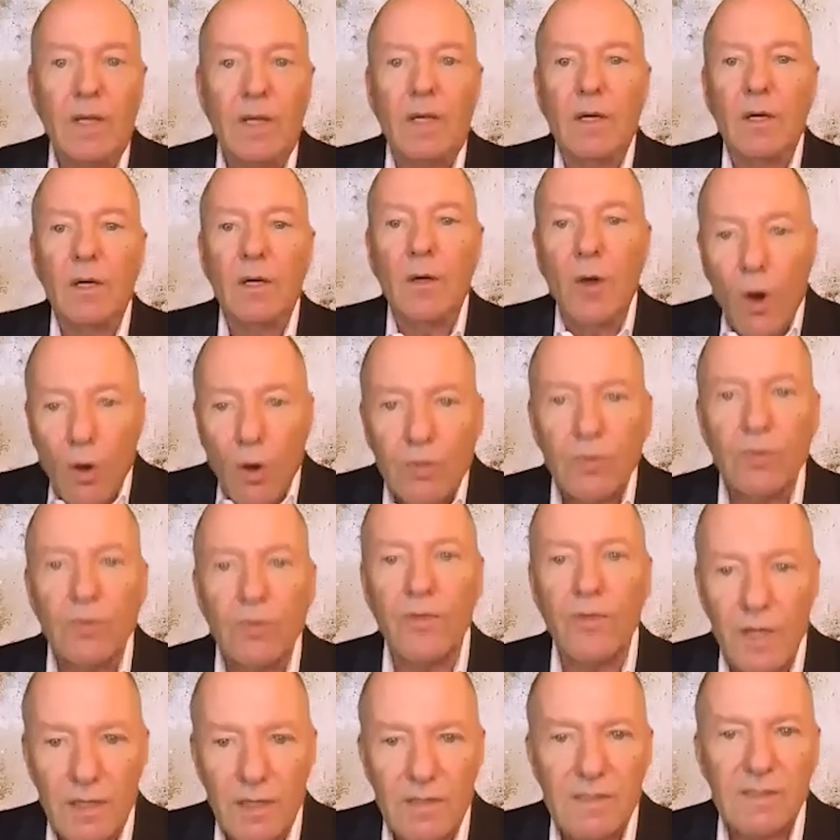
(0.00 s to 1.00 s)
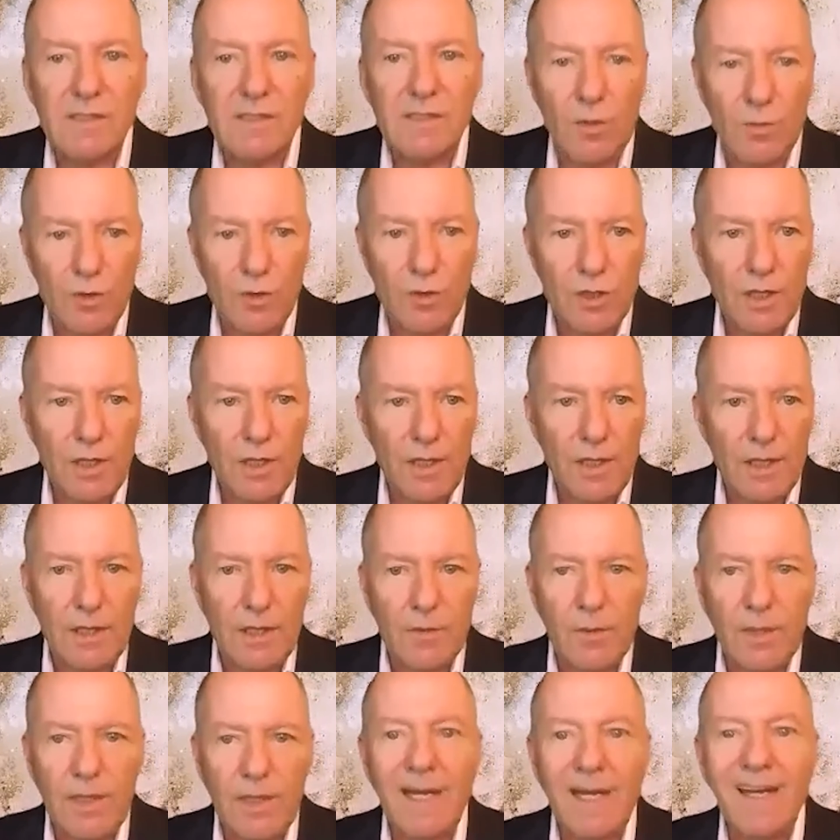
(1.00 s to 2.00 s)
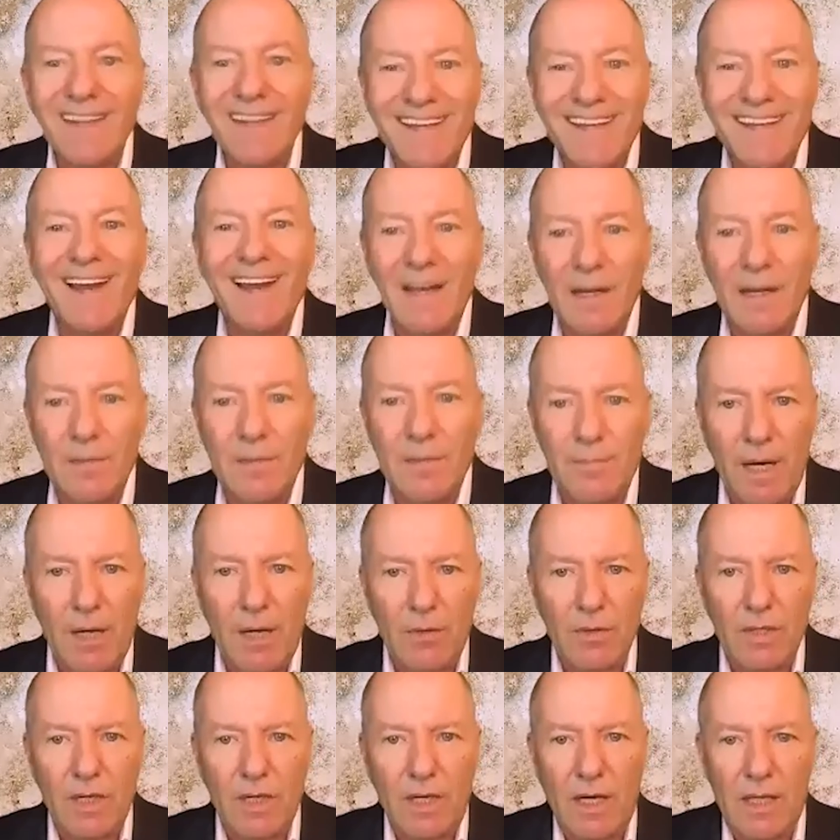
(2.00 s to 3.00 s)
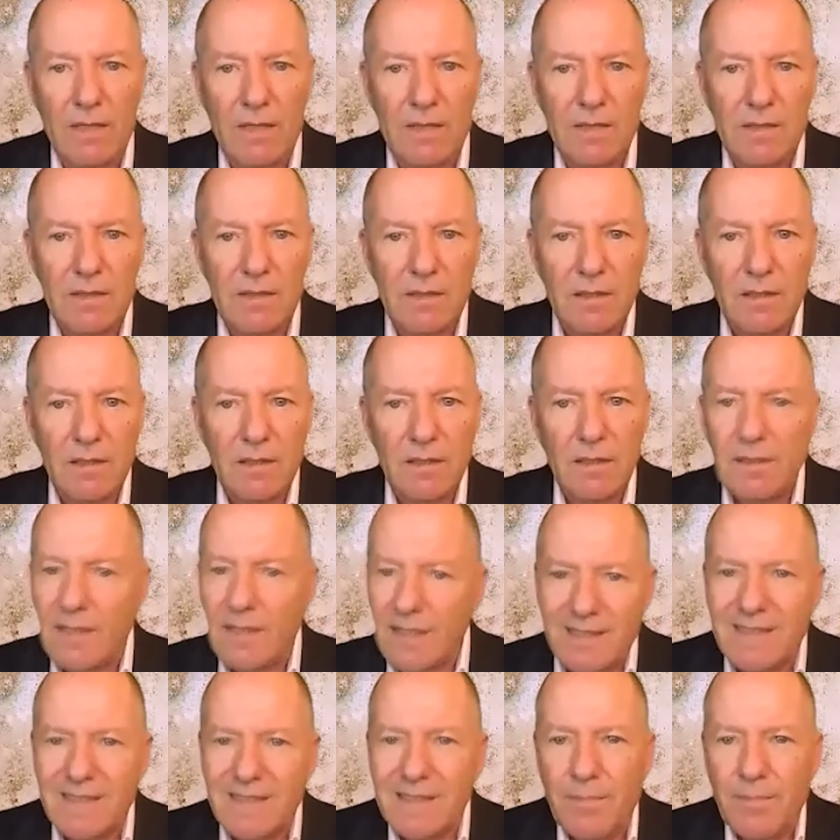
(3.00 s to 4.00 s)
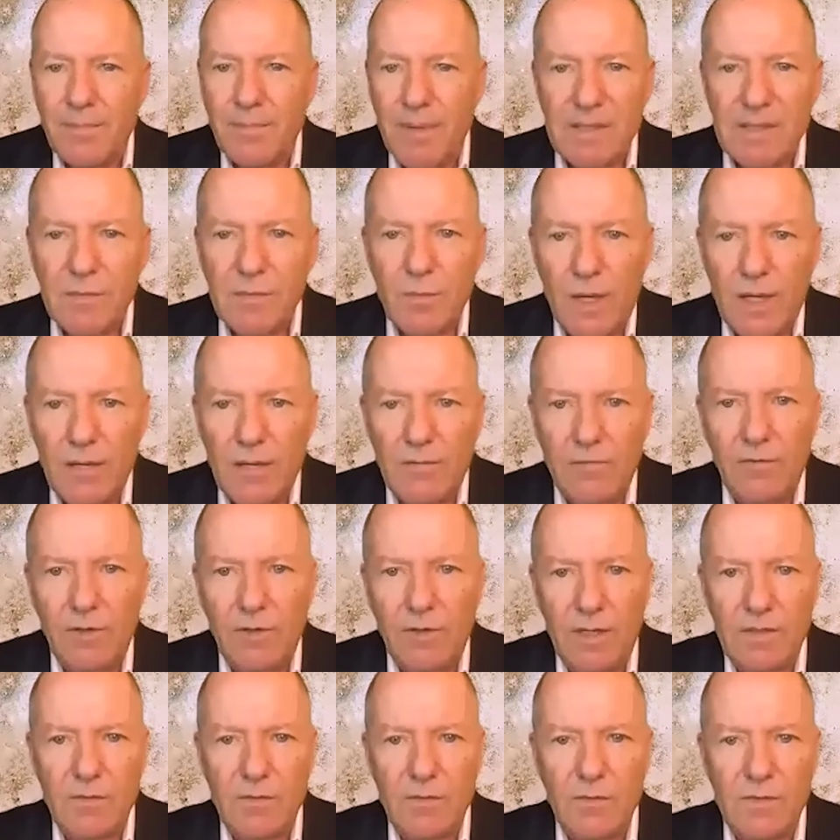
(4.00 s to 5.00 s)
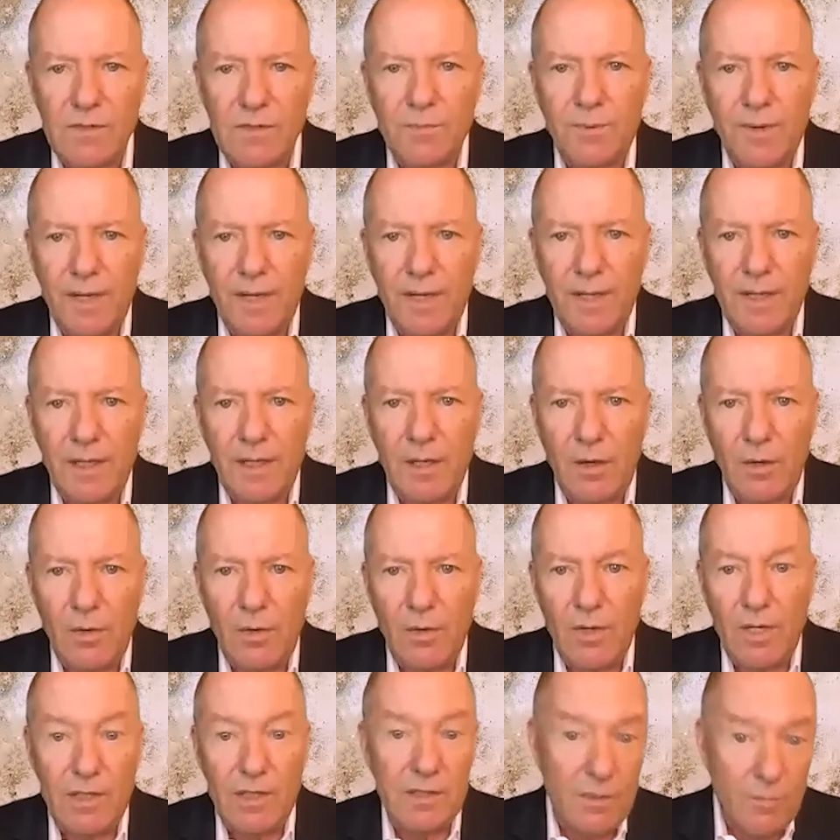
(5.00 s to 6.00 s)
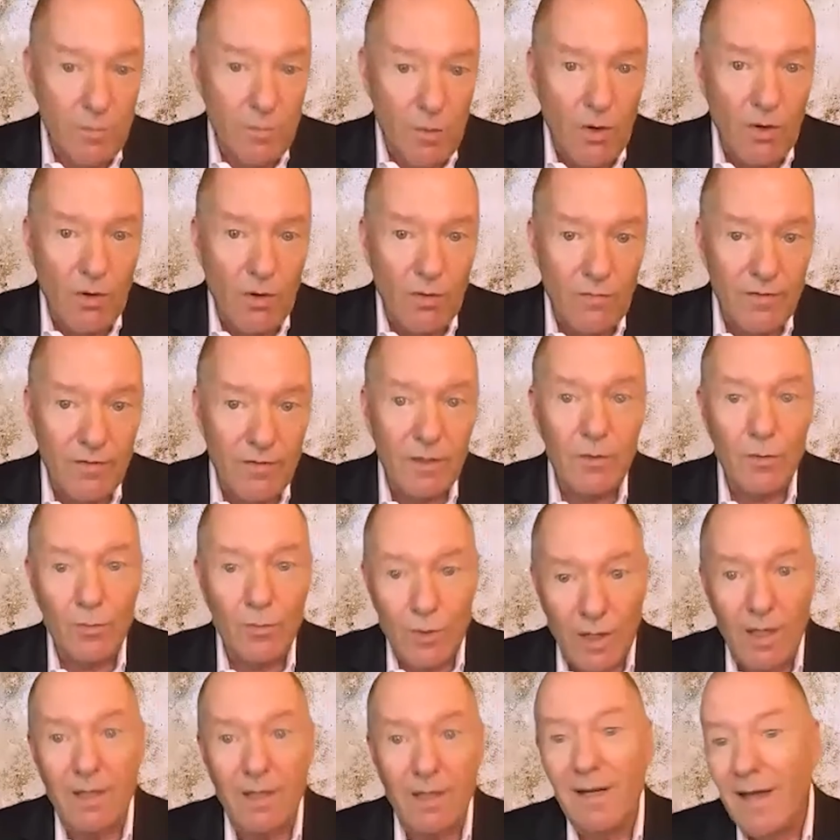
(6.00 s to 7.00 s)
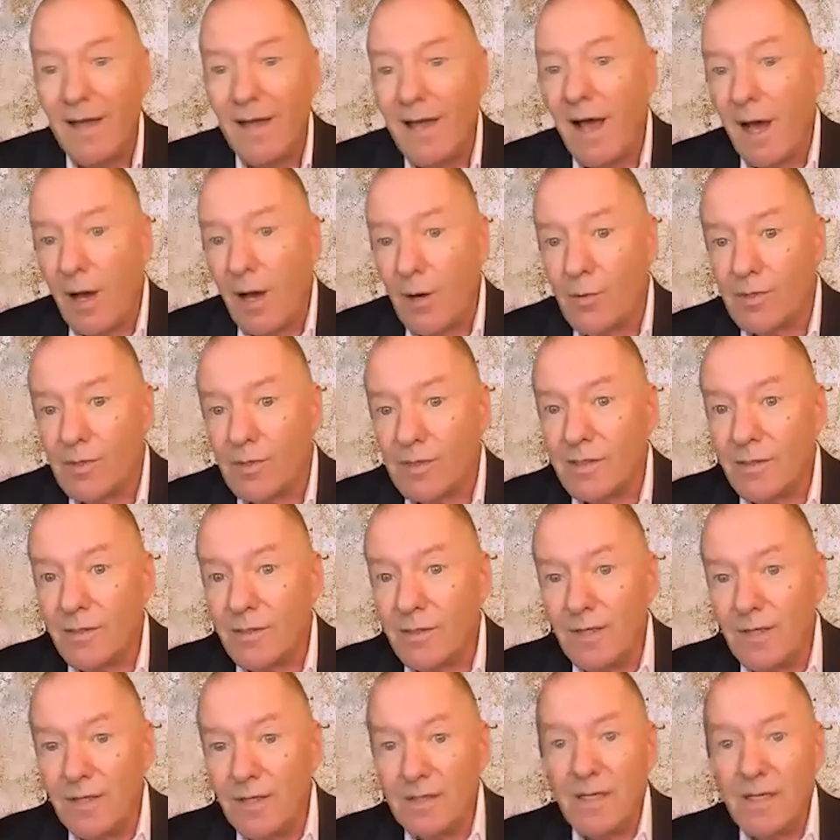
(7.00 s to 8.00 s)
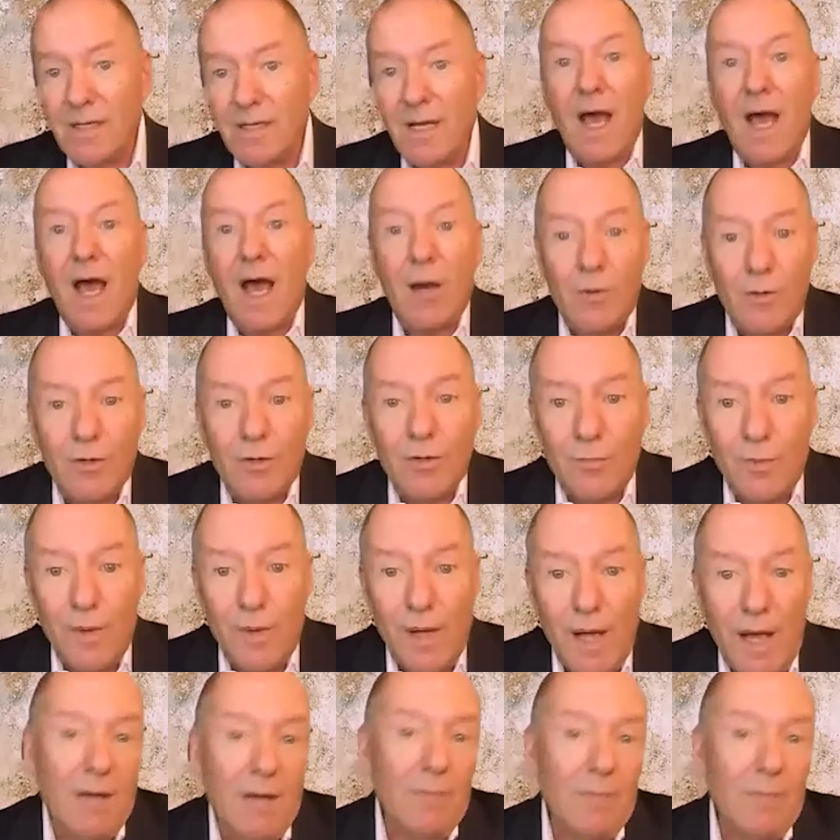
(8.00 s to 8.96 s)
go to their social network and tell about us, that's the best way for us to spread the knowledge, and moreover to tell our students how good we are,